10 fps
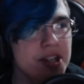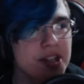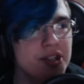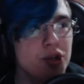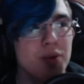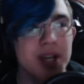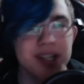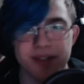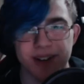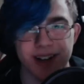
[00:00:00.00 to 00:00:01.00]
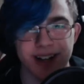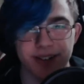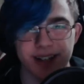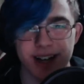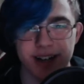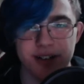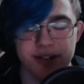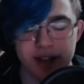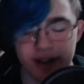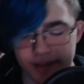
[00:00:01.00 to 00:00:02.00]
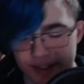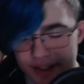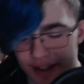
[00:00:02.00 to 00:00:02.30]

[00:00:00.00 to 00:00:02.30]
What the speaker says: 2 weeks after I got out of the doctor's office,